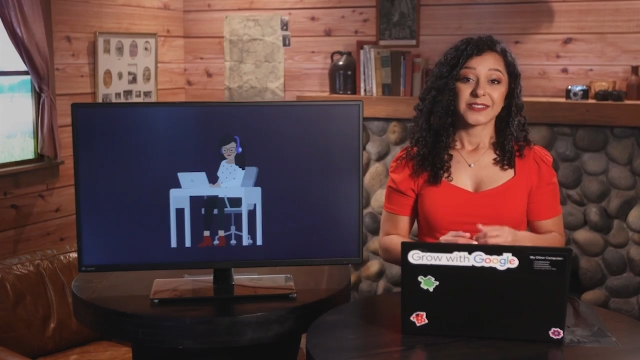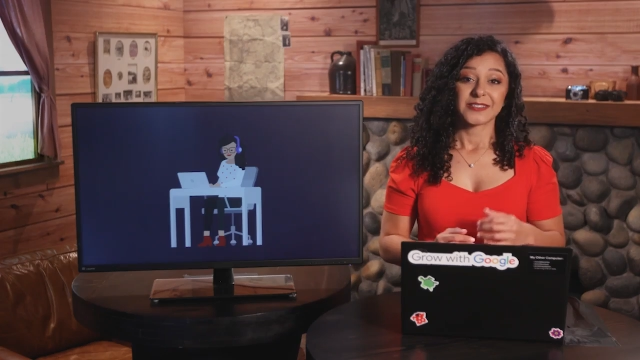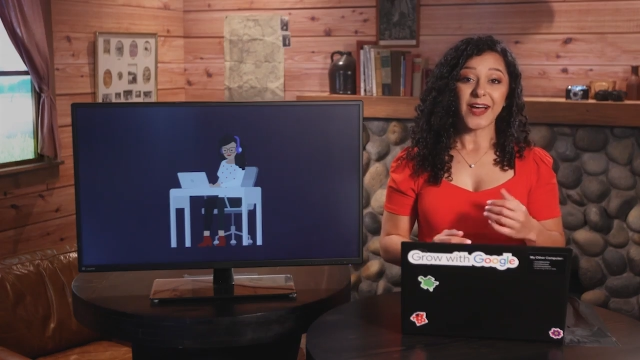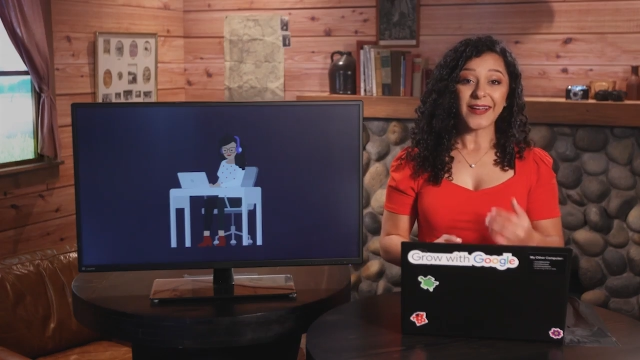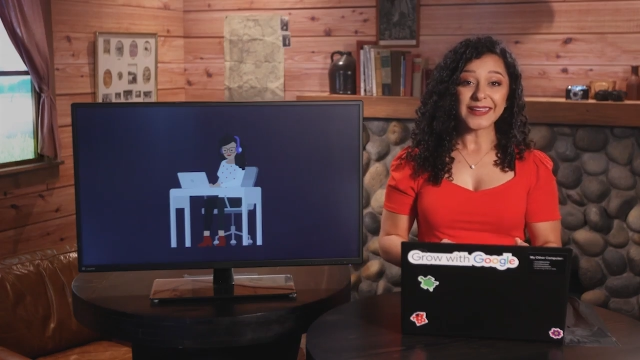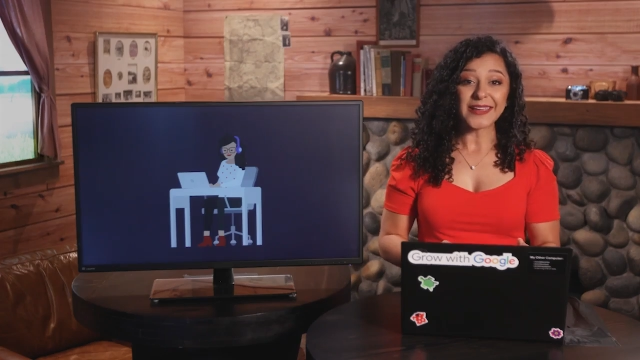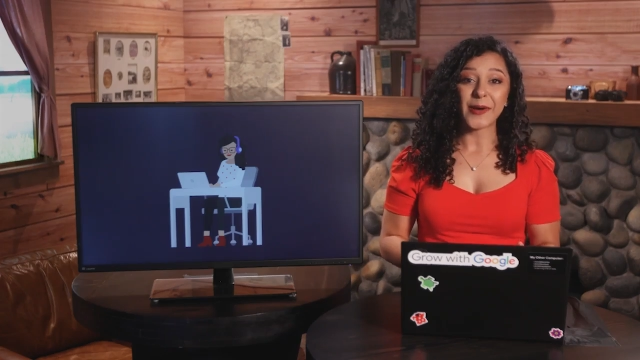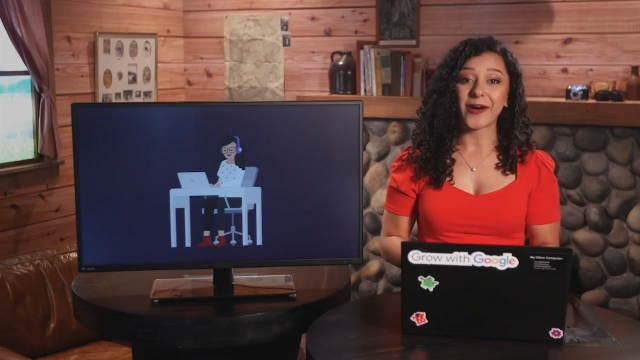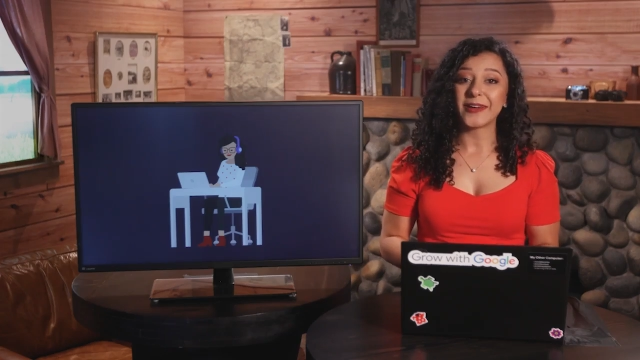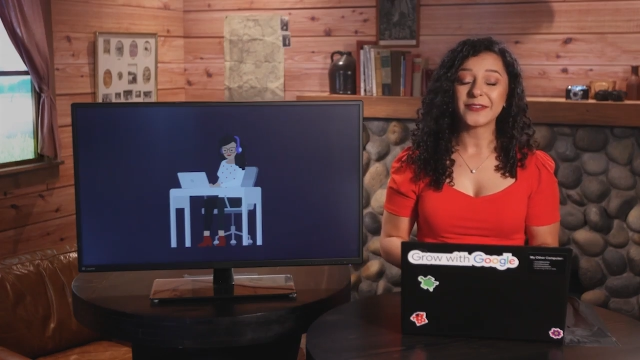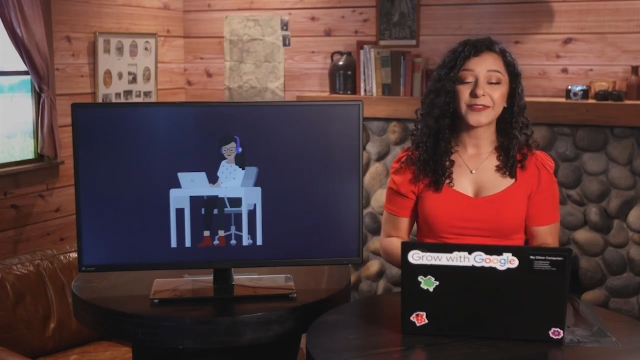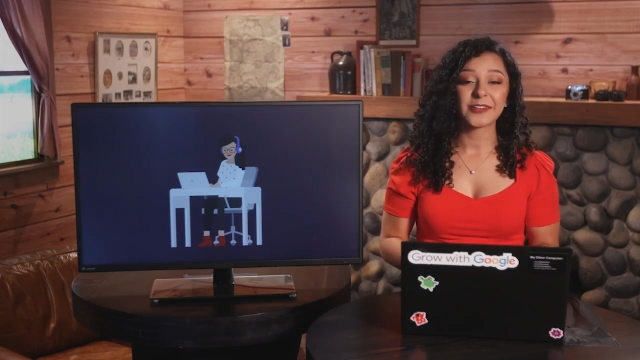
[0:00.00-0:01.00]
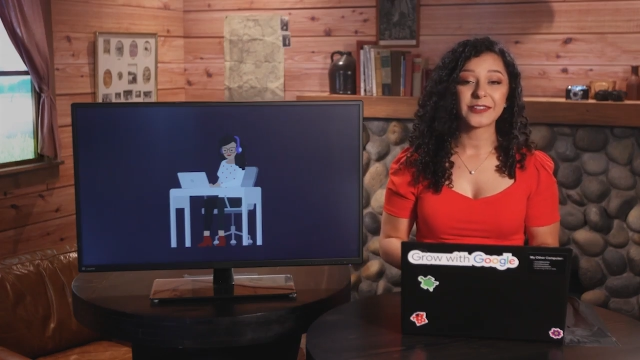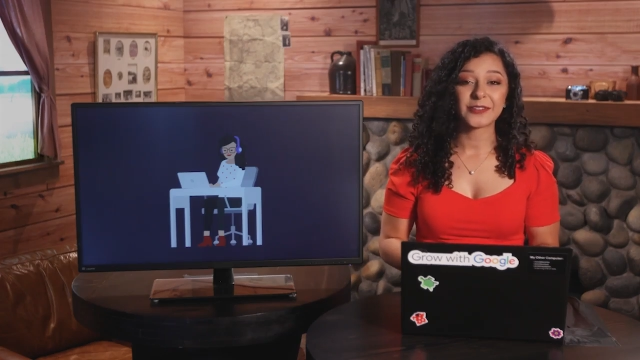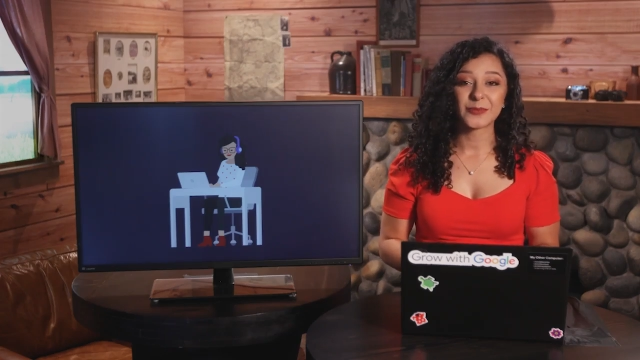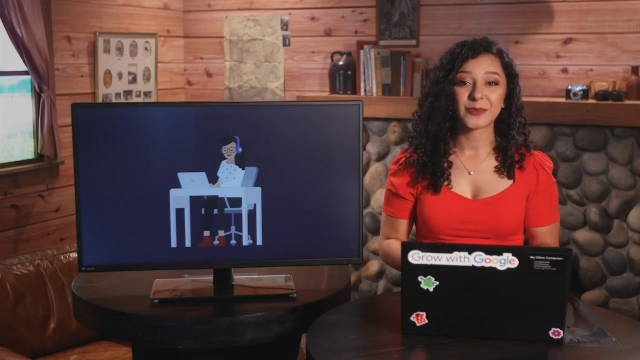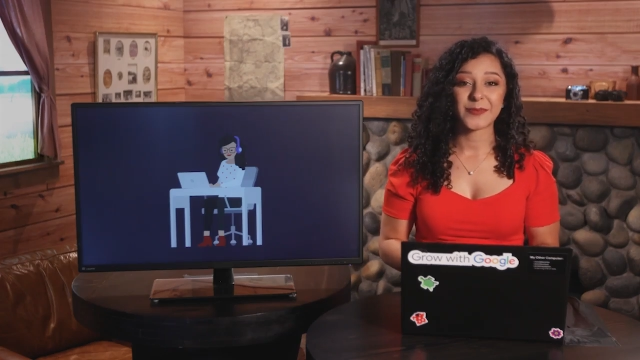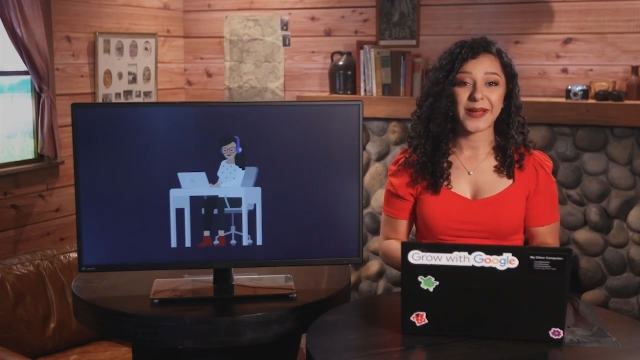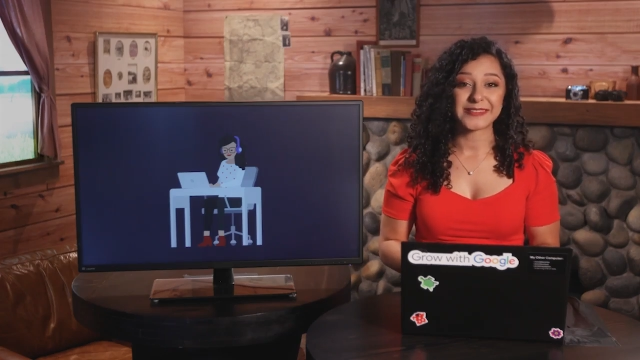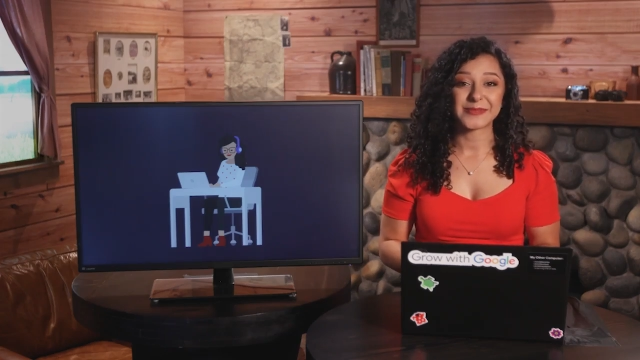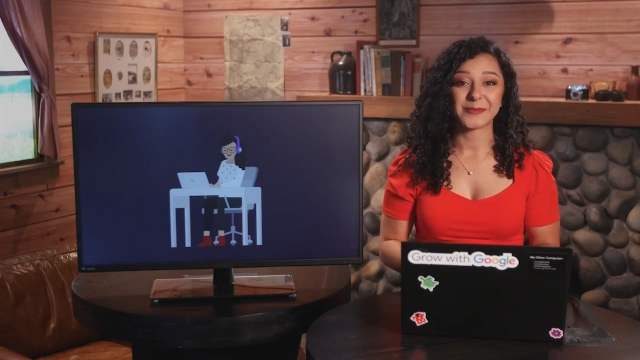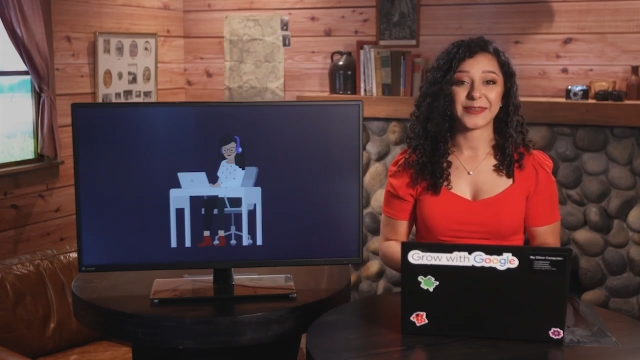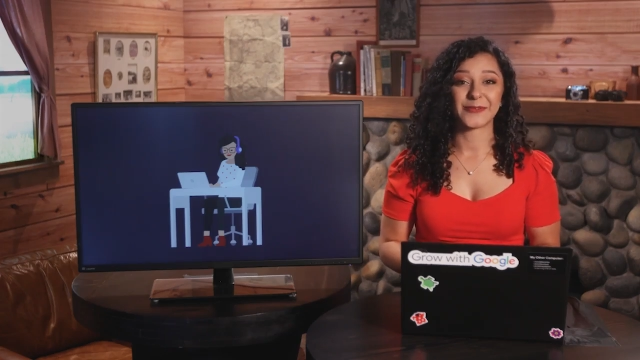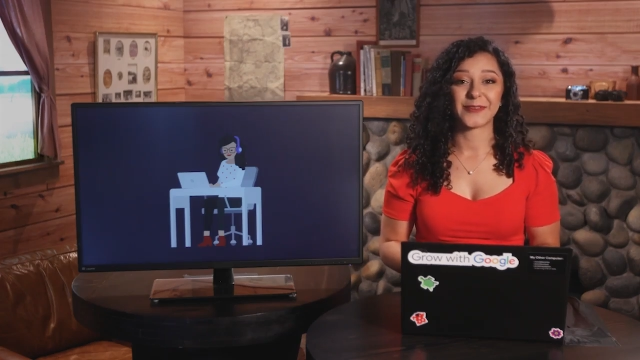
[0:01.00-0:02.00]
Talking about infinite loop reminds
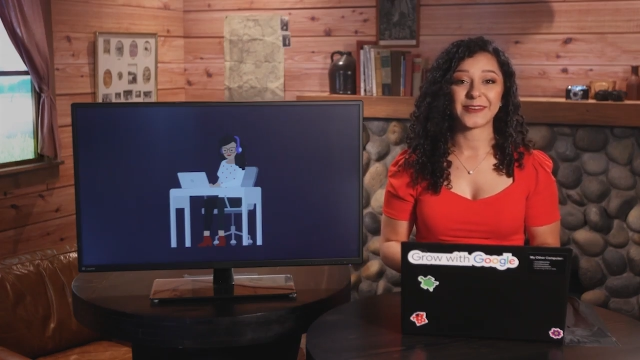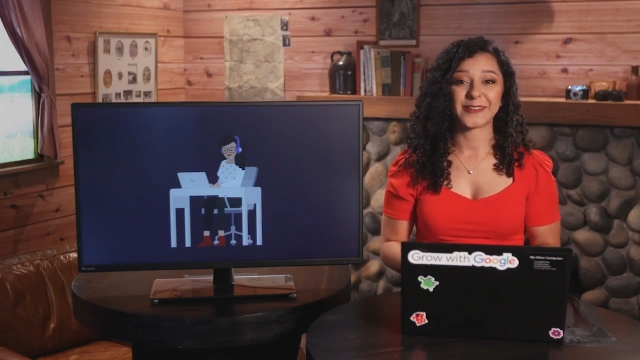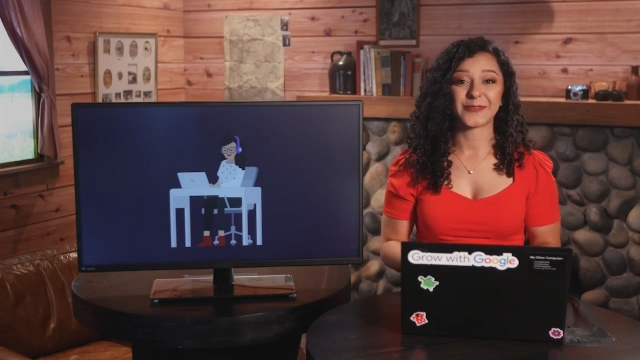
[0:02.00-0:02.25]
me of one of